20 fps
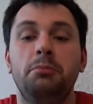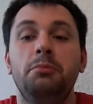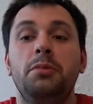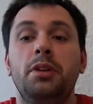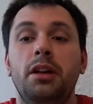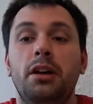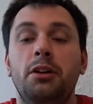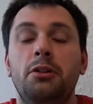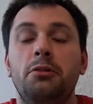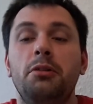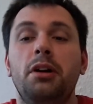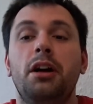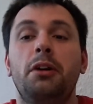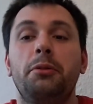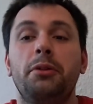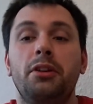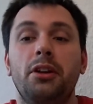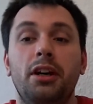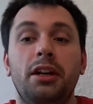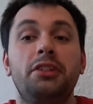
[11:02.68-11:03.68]
No, I
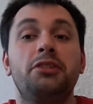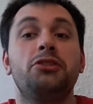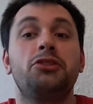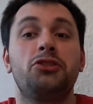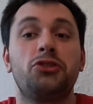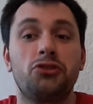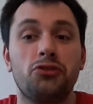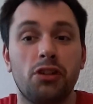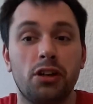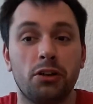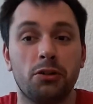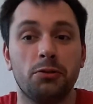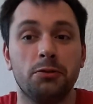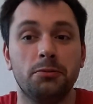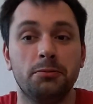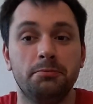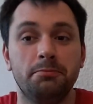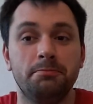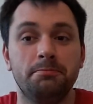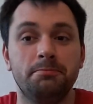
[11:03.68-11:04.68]
would like to struggle,
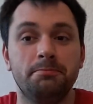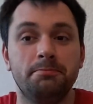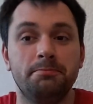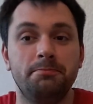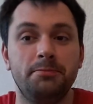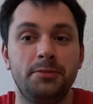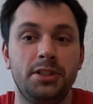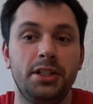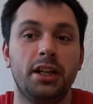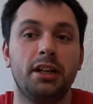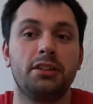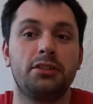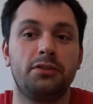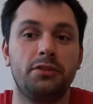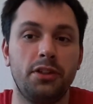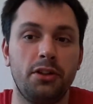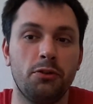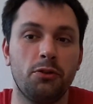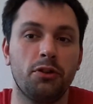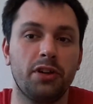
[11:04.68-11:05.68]
just for
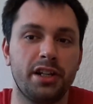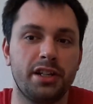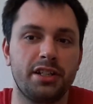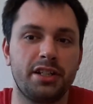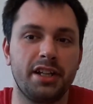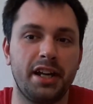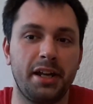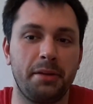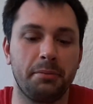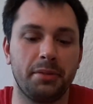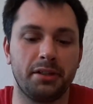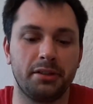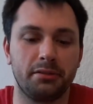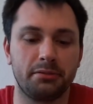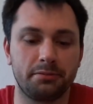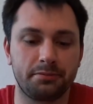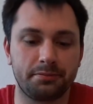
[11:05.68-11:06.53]
your entertainment.